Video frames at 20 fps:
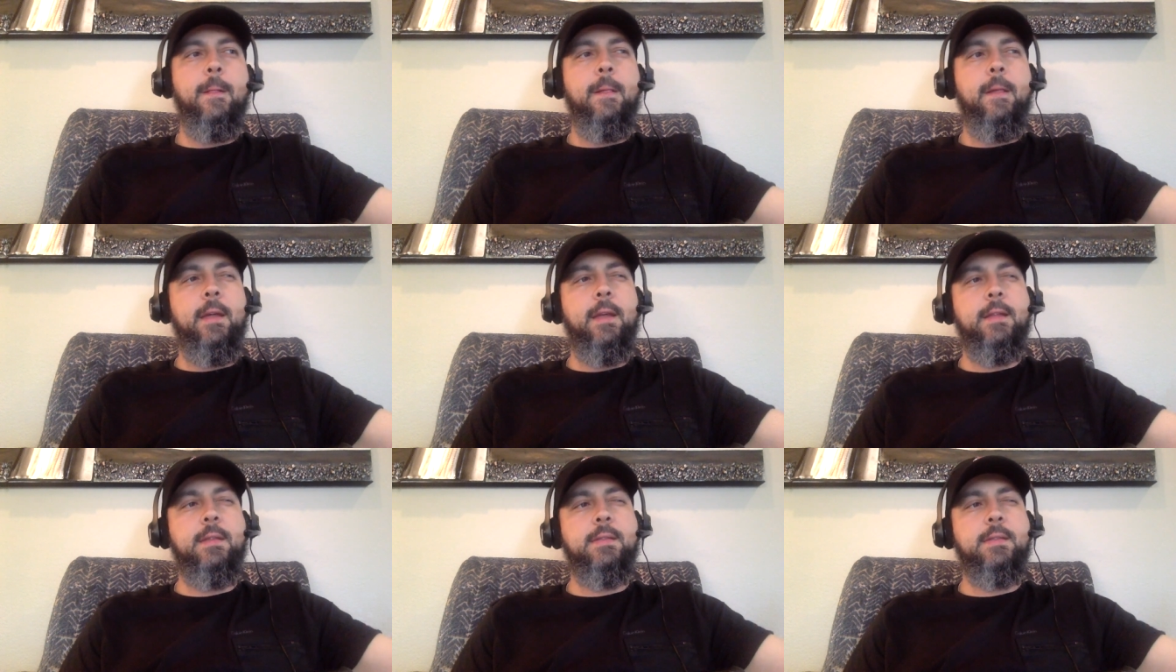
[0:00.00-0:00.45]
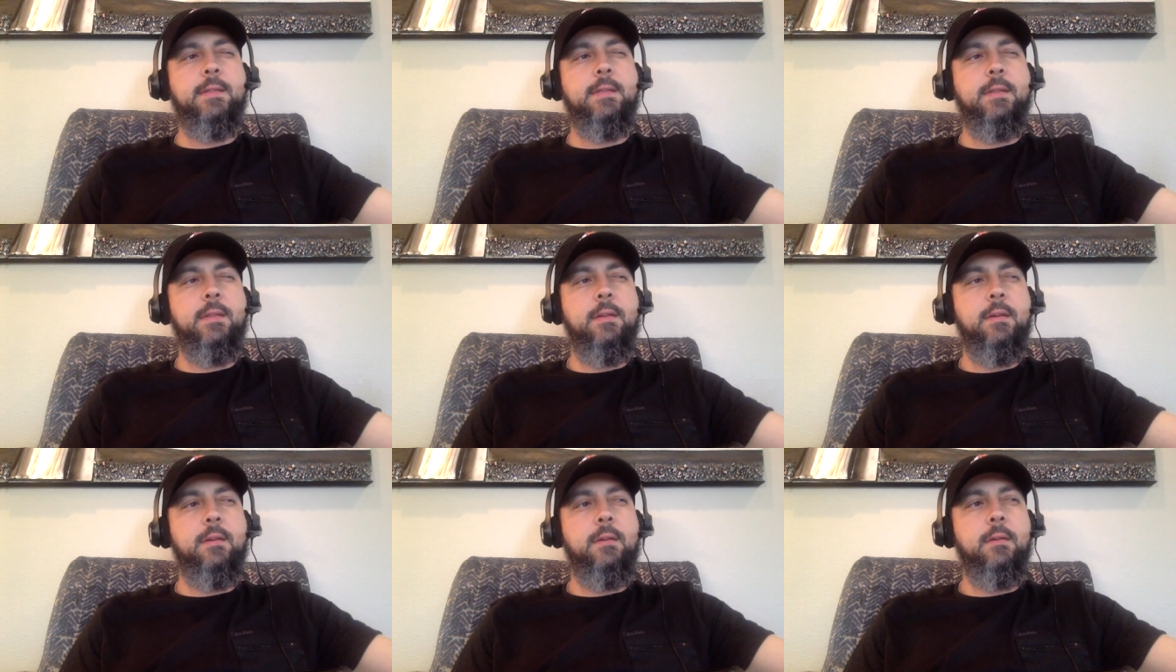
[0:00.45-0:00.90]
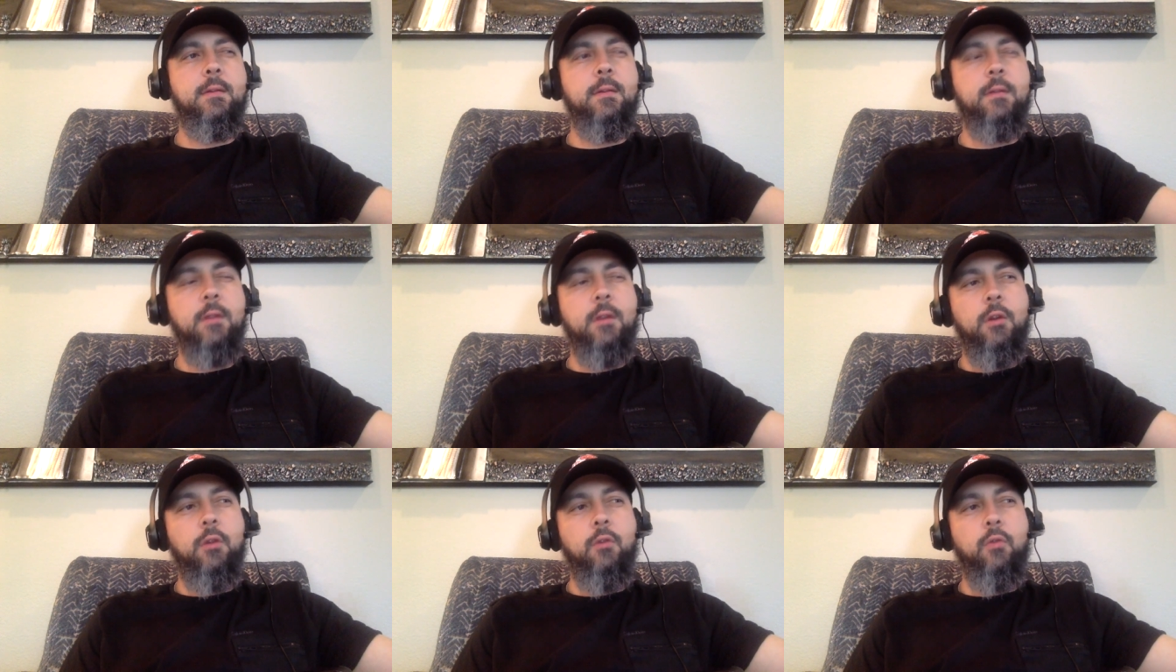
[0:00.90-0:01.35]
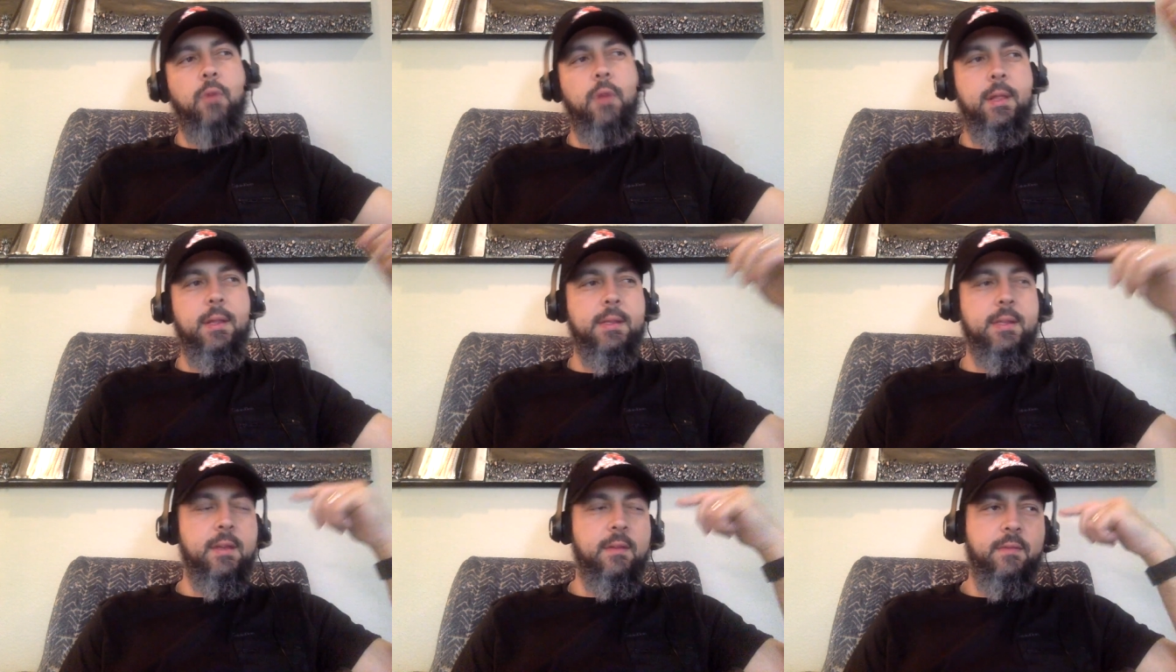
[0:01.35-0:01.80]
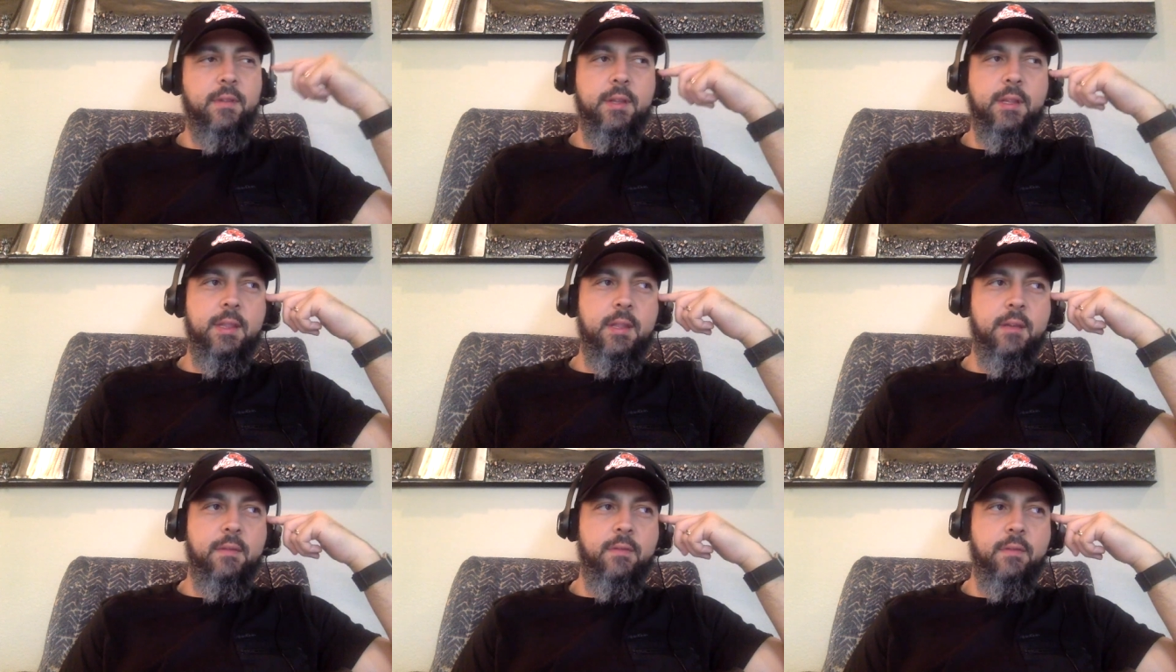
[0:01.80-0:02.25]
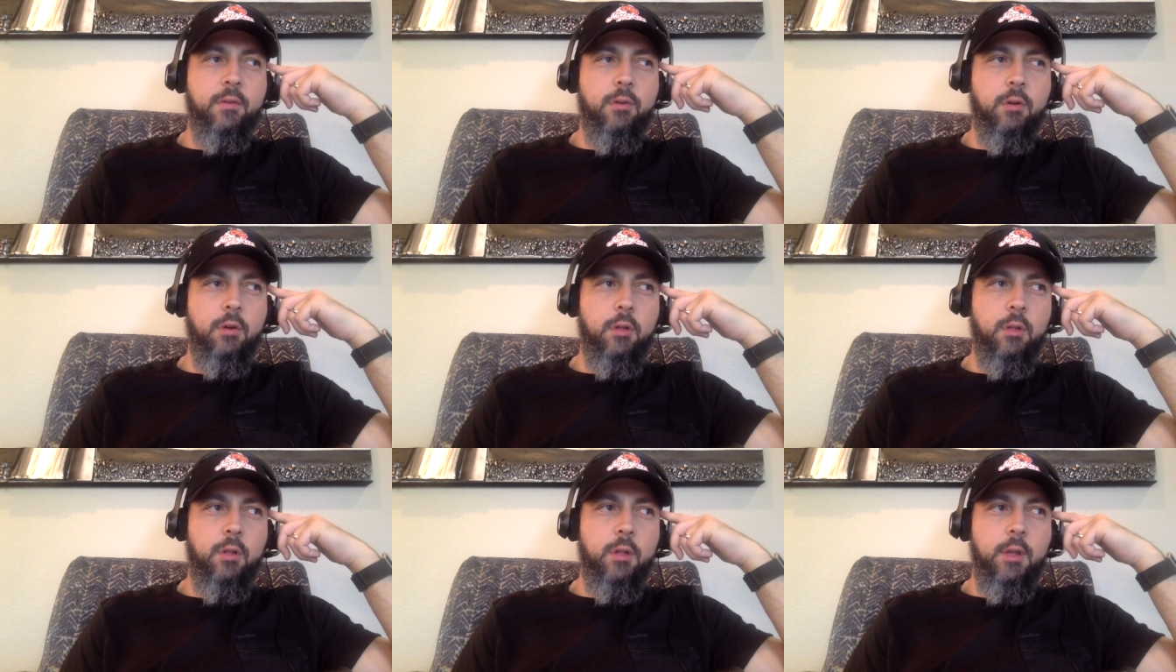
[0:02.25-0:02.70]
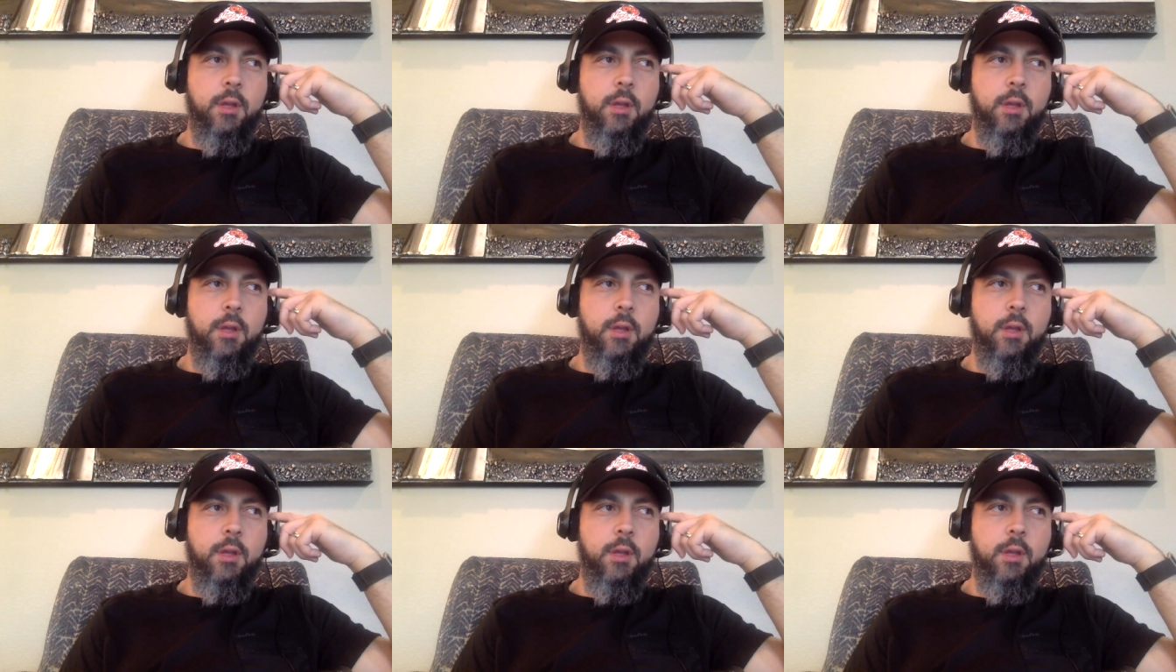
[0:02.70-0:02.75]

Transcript: it's still relatively difficult